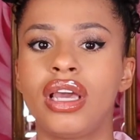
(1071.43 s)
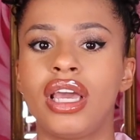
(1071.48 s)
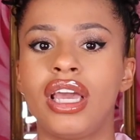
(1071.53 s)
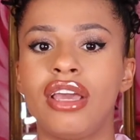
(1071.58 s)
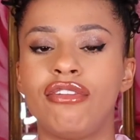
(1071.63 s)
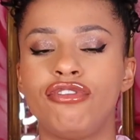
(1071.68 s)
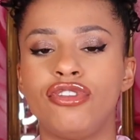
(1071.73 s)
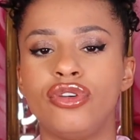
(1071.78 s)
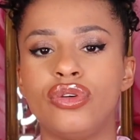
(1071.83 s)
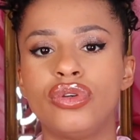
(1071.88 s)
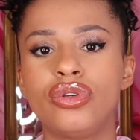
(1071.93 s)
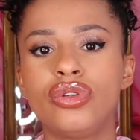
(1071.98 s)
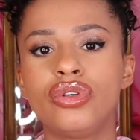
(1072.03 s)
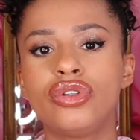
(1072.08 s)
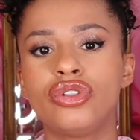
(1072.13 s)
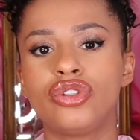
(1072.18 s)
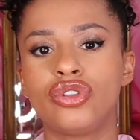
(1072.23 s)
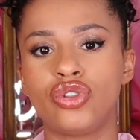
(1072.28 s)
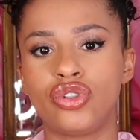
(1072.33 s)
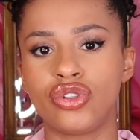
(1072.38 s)
If you
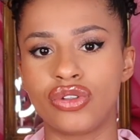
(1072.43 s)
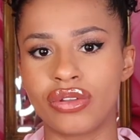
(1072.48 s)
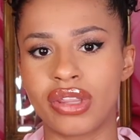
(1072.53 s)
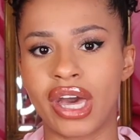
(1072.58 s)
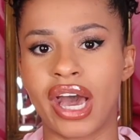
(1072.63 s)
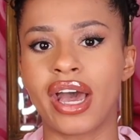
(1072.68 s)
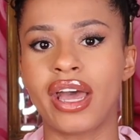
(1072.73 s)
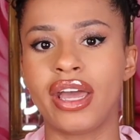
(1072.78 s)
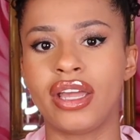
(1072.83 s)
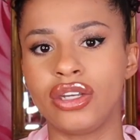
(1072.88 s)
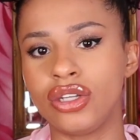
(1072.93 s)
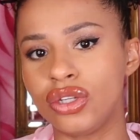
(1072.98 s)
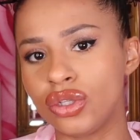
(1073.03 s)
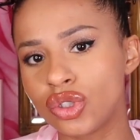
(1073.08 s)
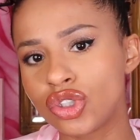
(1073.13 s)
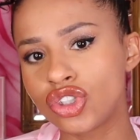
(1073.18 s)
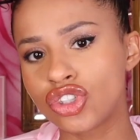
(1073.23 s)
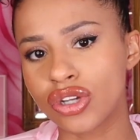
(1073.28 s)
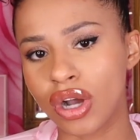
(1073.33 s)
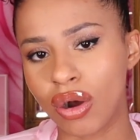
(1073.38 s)
do that and you
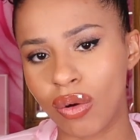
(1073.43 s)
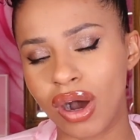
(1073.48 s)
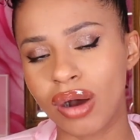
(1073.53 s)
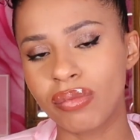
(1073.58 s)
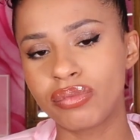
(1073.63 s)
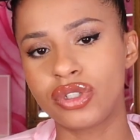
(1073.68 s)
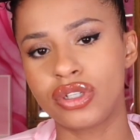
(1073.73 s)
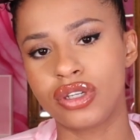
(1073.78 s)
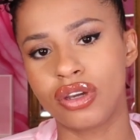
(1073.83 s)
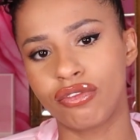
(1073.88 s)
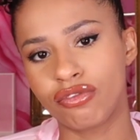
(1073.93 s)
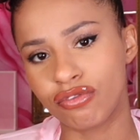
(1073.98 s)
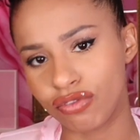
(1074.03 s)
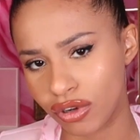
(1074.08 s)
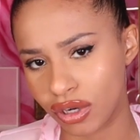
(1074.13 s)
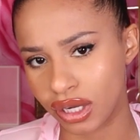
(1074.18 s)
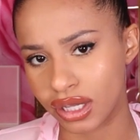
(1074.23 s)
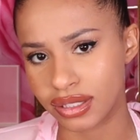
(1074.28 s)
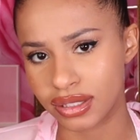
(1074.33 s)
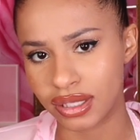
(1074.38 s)
show up to your
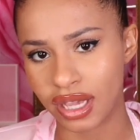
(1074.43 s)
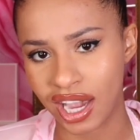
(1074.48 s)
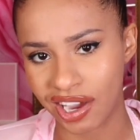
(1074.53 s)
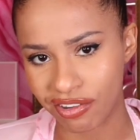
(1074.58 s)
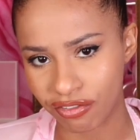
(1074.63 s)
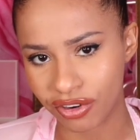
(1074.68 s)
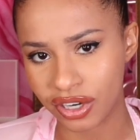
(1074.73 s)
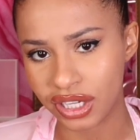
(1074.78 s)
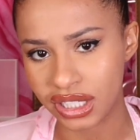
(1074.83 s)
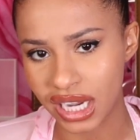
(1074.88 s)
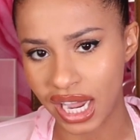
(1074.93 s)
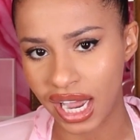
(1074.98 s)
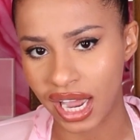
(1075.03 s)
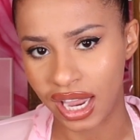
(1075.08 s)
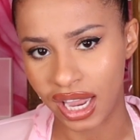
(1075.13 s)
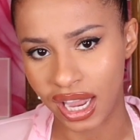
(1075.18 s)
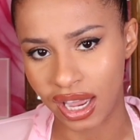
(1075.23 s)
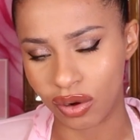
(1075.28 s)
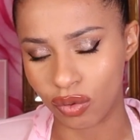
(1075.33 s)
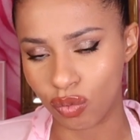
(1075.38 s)
fullest every
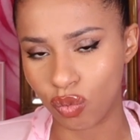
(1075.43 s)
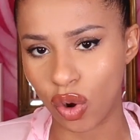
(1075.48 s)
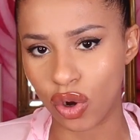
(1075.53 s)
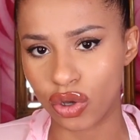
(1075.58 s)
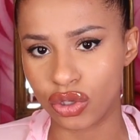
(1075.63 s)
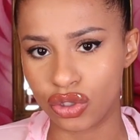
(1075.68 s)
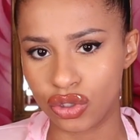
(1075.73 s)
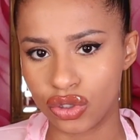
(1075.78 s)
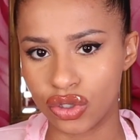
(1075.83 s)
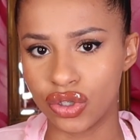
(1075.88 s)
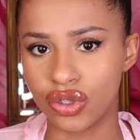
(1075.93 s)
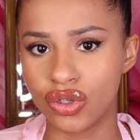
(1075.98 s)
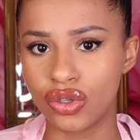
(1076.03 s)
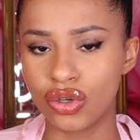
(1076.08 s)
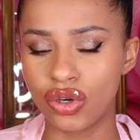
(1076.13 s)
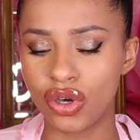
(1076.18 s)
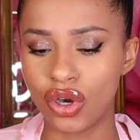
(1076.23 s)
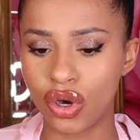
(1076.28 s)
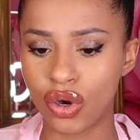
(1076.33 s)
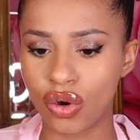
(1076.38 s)
day and what
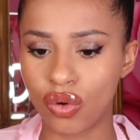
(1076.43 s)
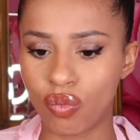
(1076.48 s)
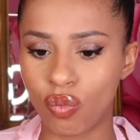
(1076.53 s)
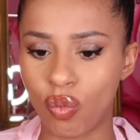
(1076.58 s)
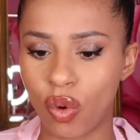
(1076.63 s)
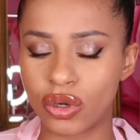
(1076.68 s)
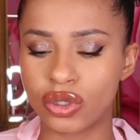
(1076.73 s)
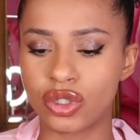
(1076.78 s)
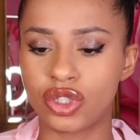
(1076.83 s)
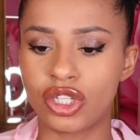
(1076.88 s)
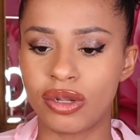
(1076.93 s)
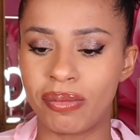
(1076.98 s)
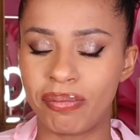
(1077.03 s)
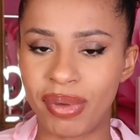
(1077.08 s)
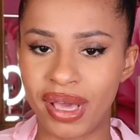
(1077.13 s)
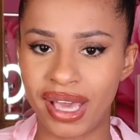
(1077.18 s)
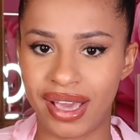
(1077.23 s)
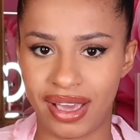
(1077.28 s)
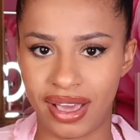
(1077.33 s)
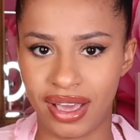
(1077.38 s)
you want to
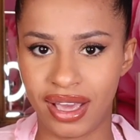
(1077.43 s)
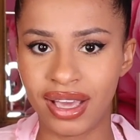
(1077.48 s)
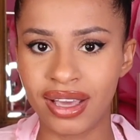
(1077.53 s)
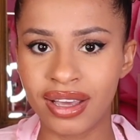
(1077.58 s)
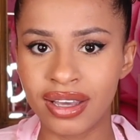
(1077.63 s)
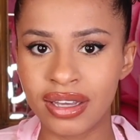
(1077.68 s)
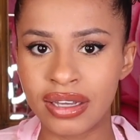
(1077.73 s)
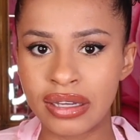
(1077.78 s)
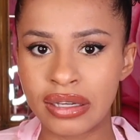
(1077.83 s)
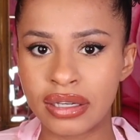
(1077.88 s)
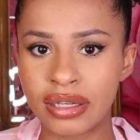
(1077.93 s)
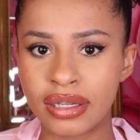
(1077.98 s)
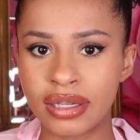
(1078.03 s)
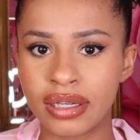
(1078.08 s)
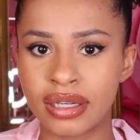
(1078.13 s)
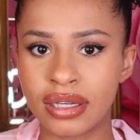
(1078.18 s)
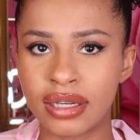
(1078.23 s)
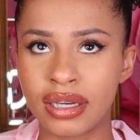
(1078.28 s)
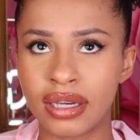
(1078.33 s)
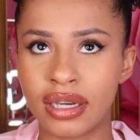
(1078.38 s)
be,
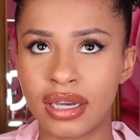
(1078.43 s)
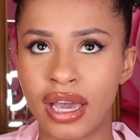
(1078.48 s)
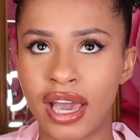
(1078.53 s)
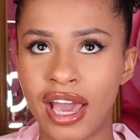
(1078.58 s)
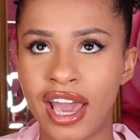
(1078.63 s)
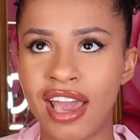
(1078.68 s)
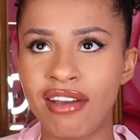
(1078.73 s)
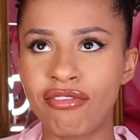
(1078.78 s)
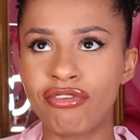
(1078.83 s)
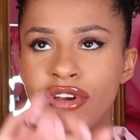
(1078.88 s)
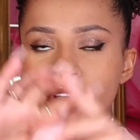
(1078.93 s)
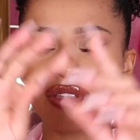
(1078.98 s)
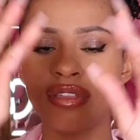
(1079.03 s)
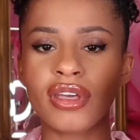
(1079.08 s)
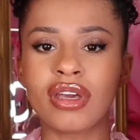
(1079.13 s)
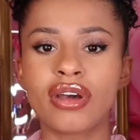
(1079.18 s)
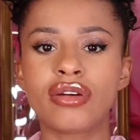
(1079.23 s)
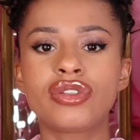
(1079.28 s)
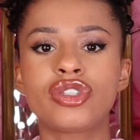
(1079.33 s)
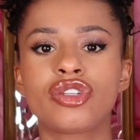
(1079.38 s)

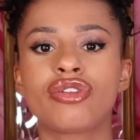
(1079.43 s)
everything else